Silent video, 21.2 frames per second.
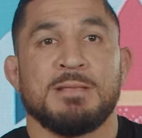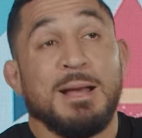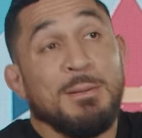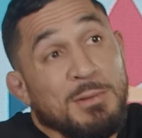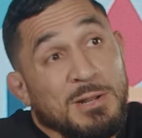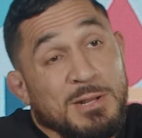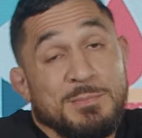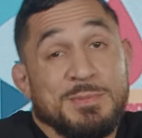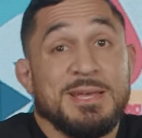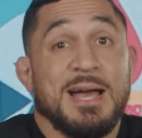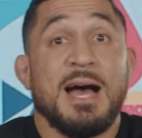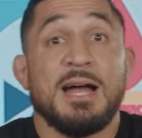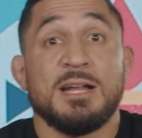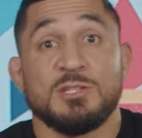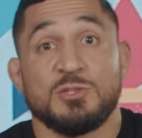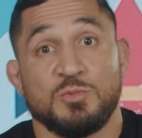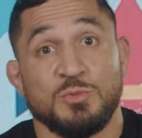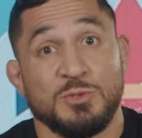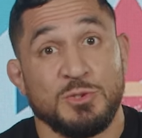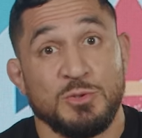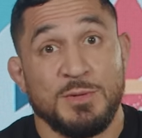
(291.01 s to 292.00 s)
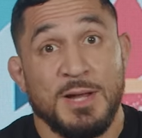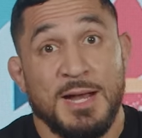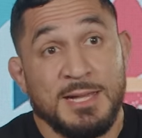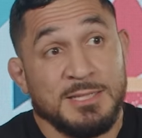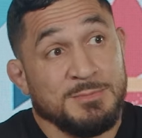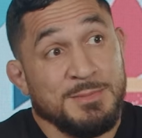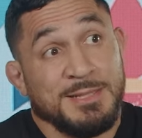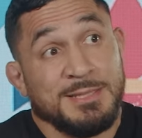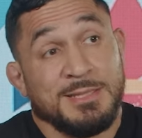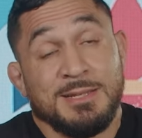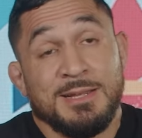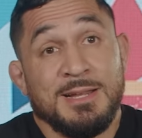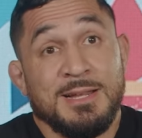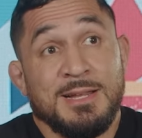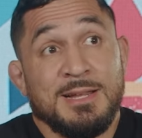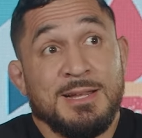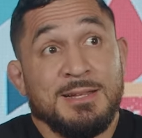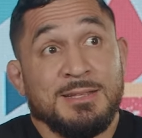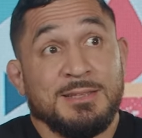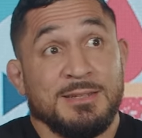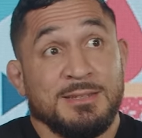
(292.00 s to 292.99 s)
I'm gonna be honest with you guys, man. The,
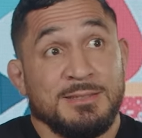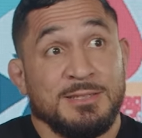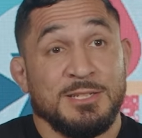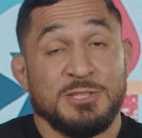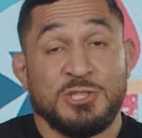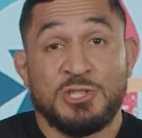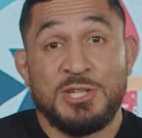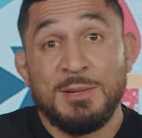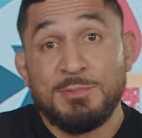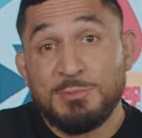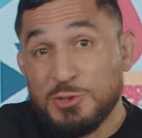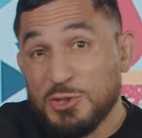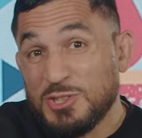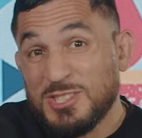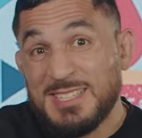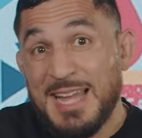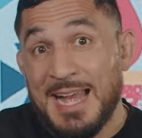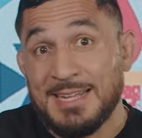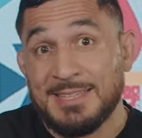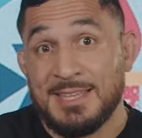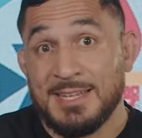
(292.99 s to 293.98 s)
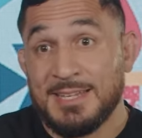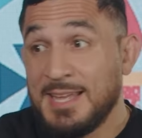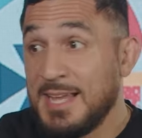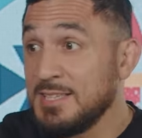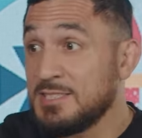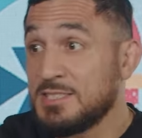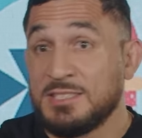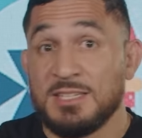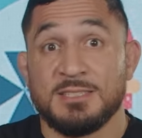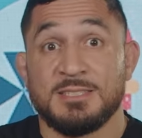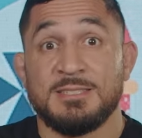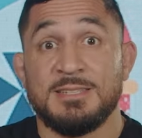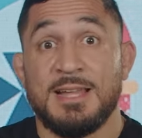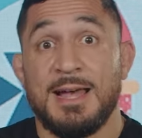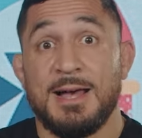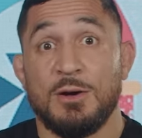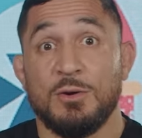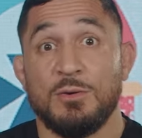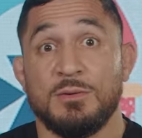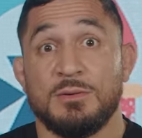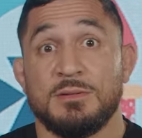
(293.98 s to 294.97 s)
the, the chips are stacked against us
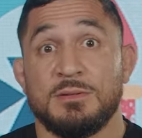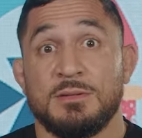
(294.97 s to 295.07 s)
now